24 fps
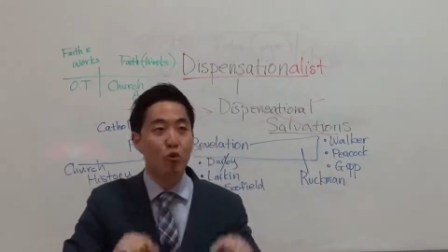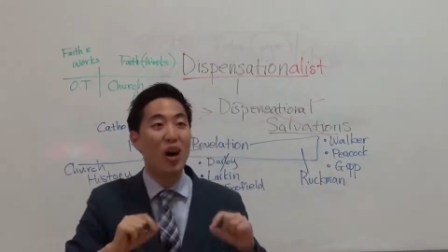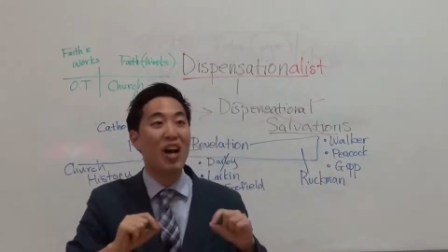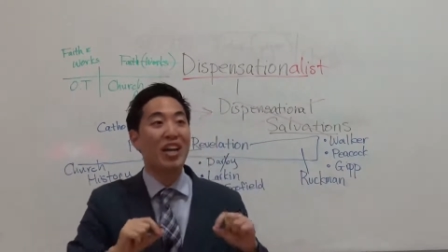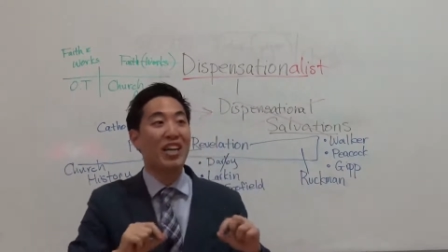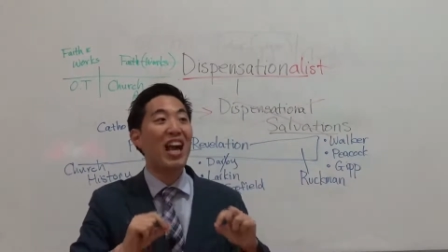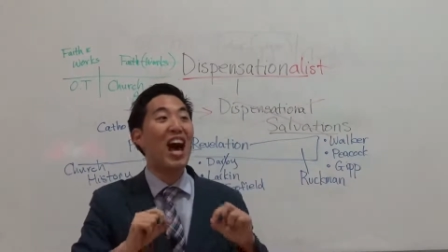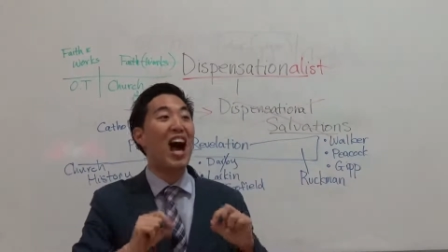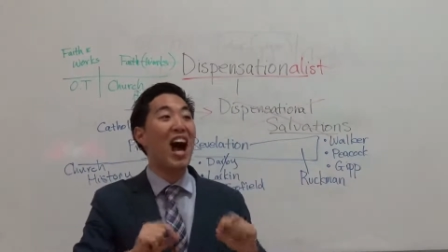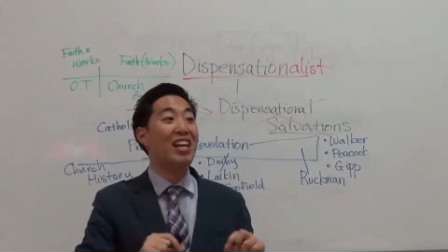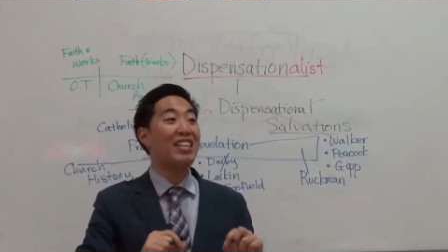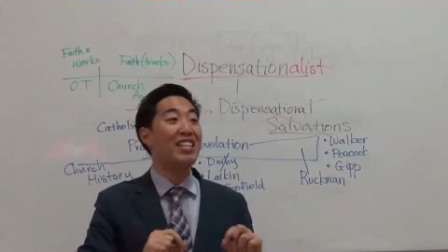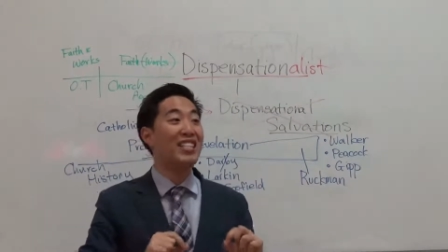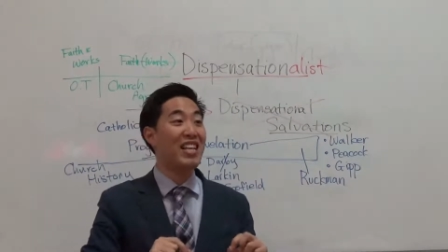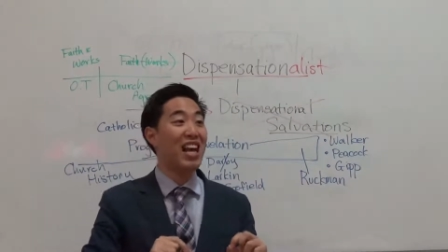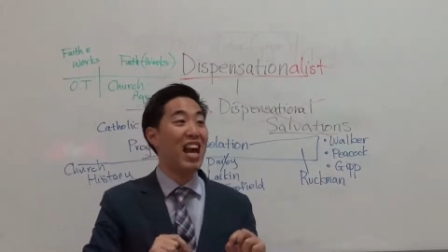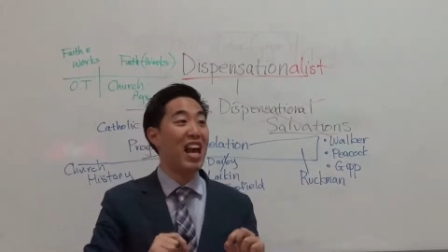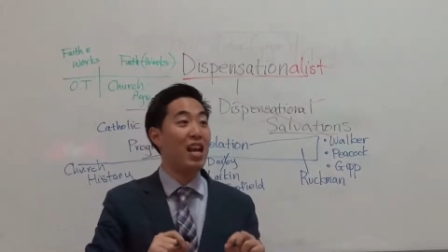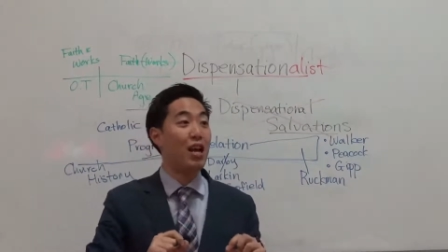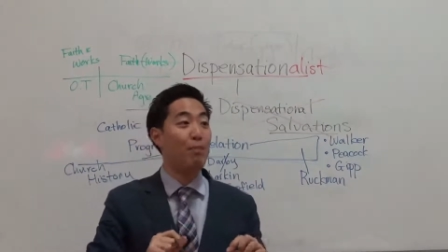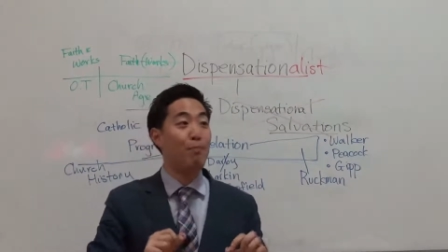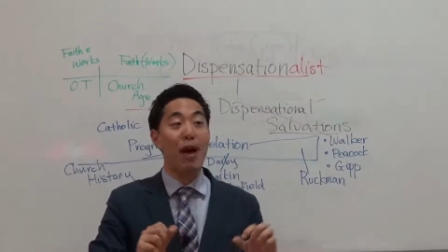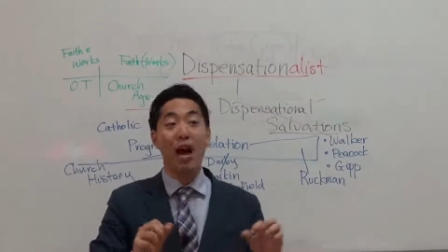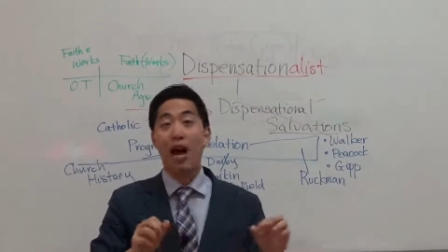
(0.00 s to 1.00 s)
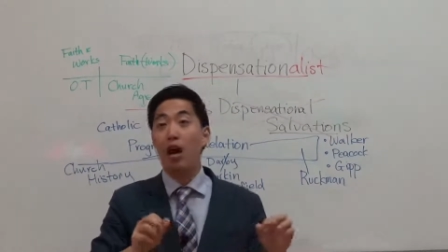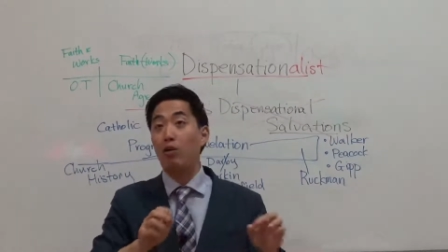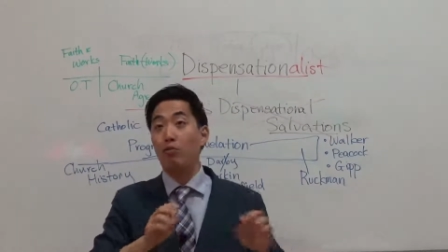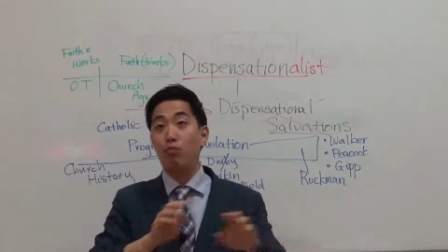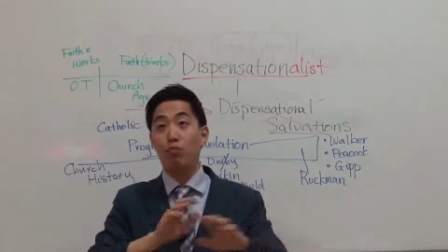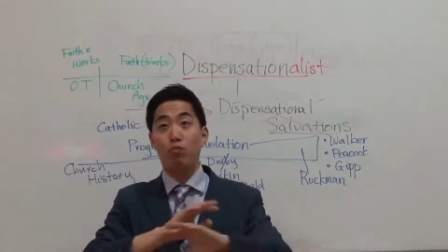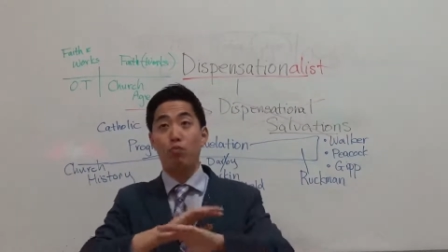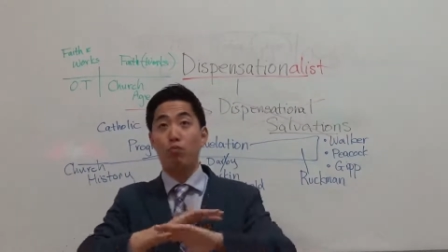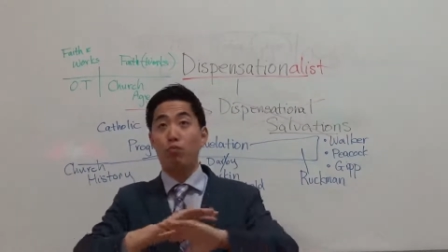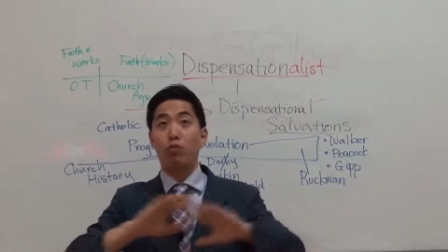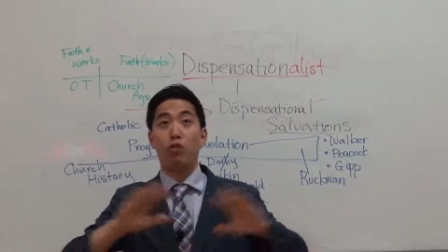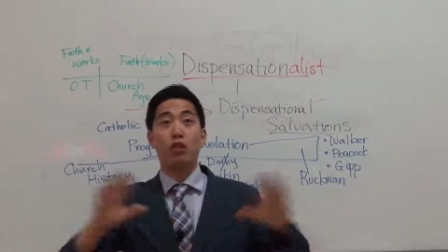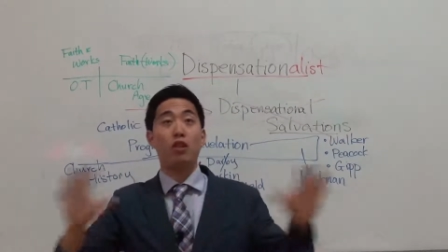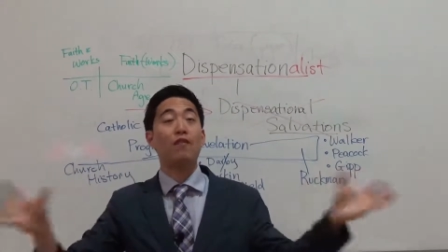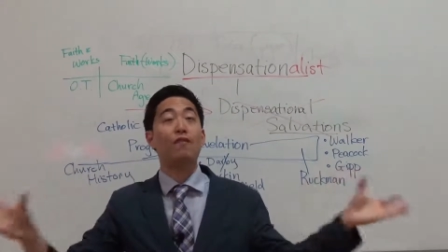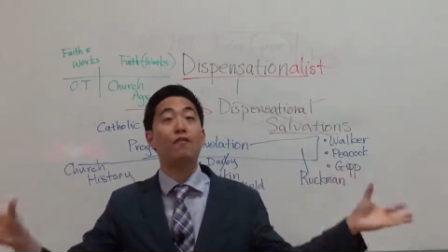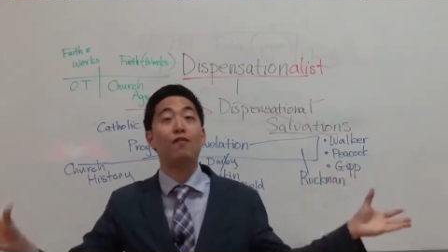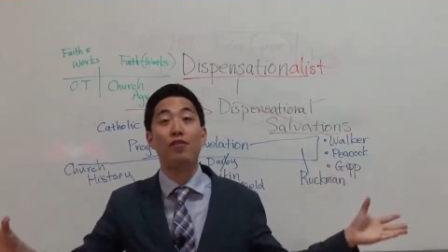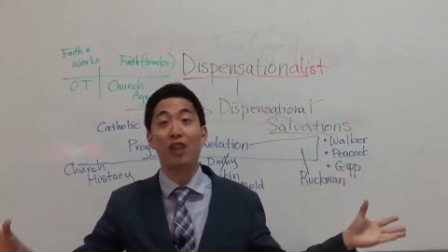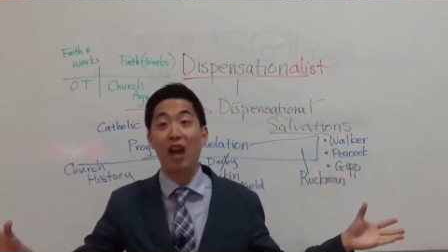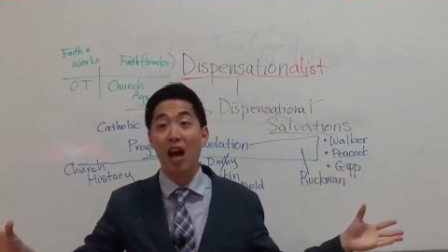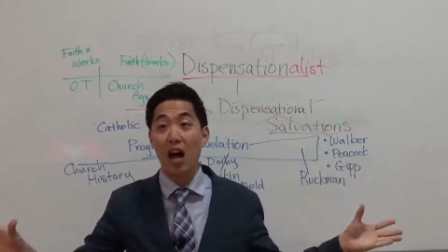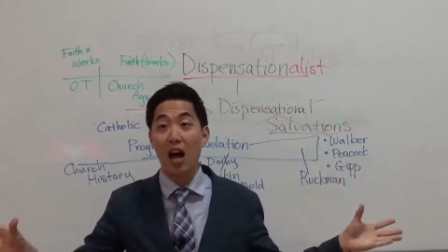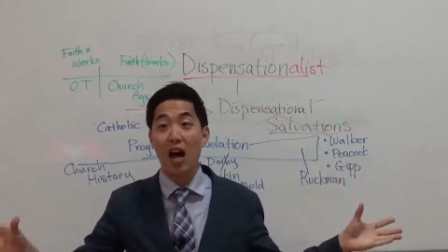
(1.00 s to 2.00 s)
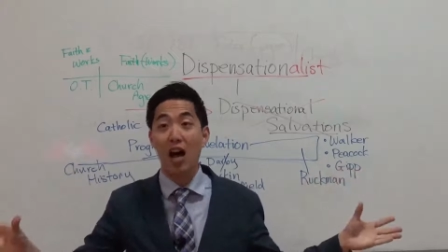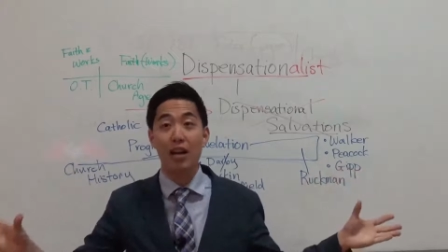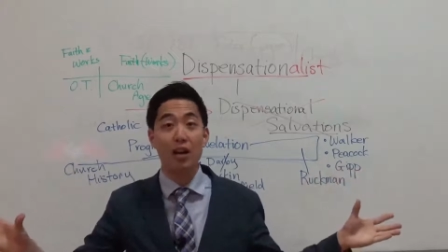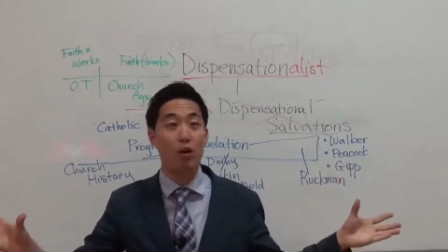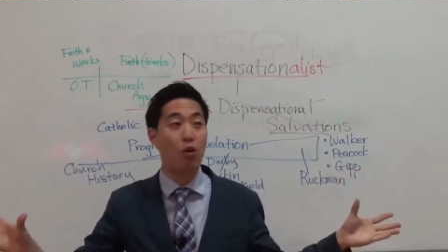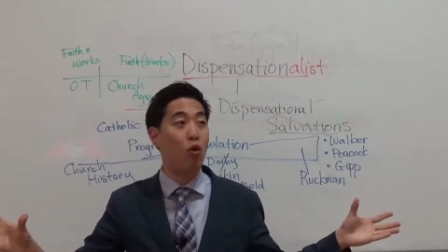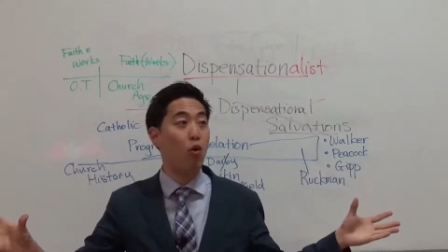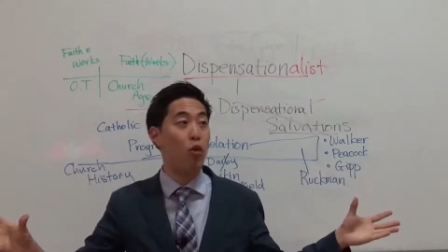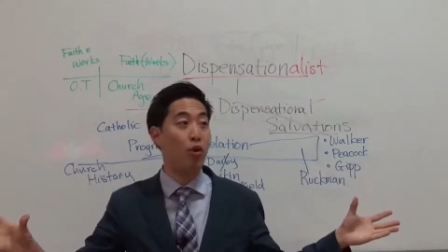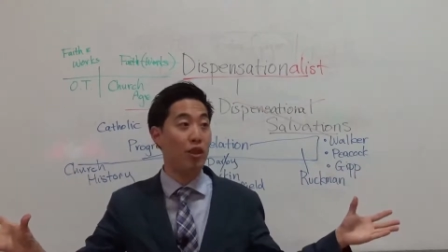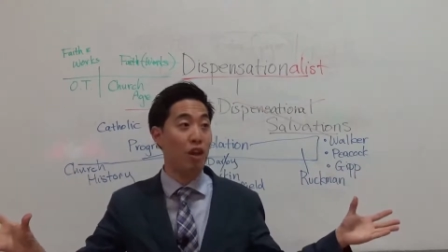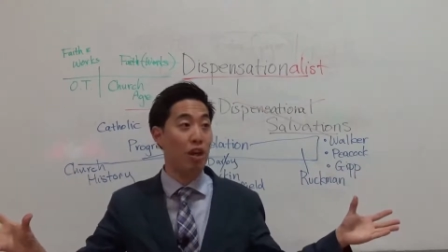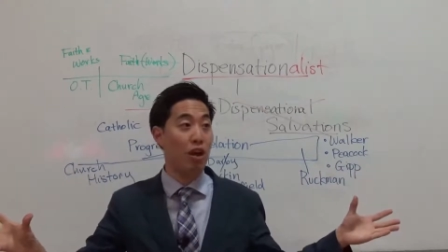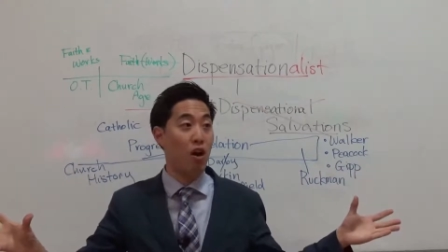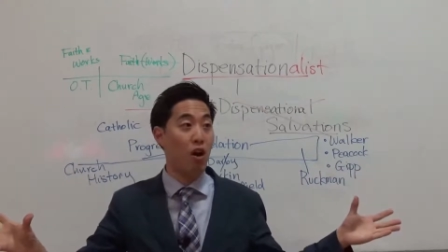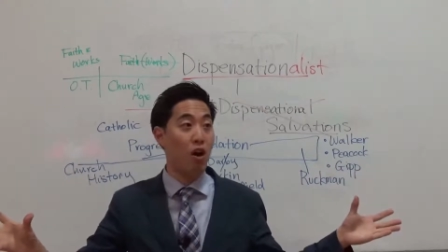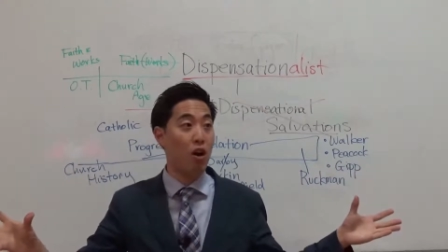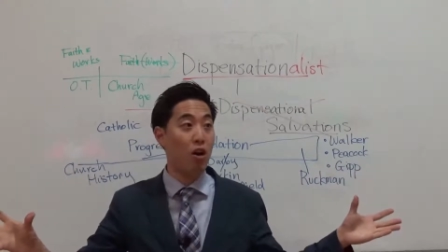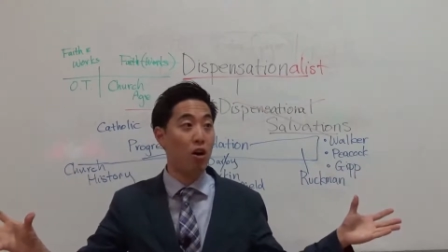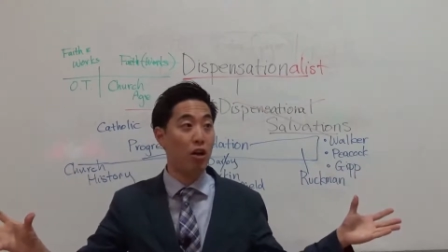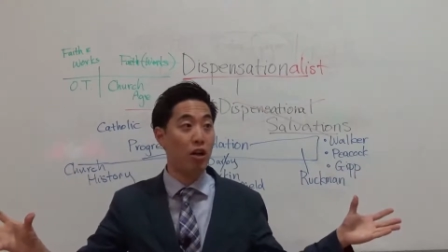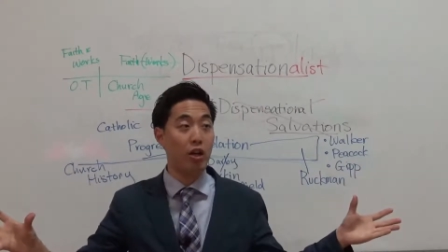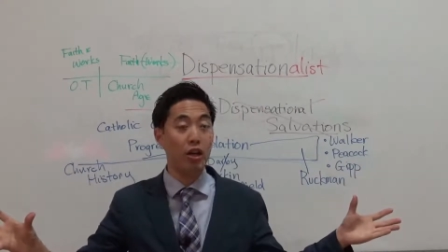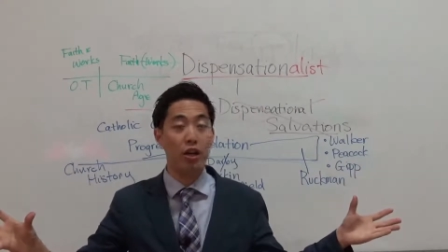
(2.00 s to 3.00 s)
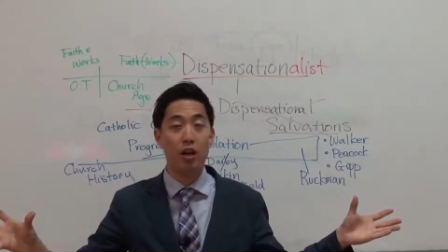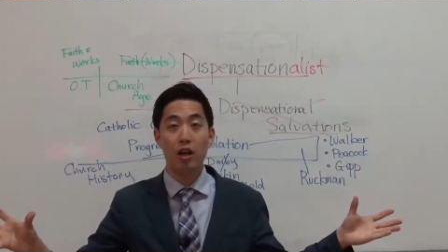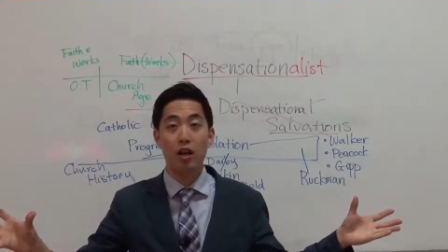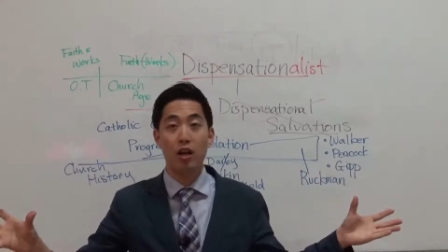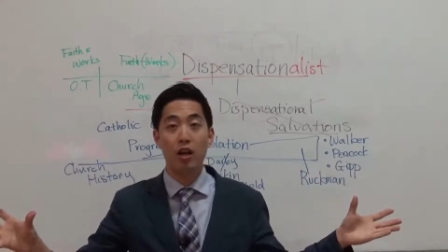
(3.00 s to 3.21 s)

what God said about the flood or the ark,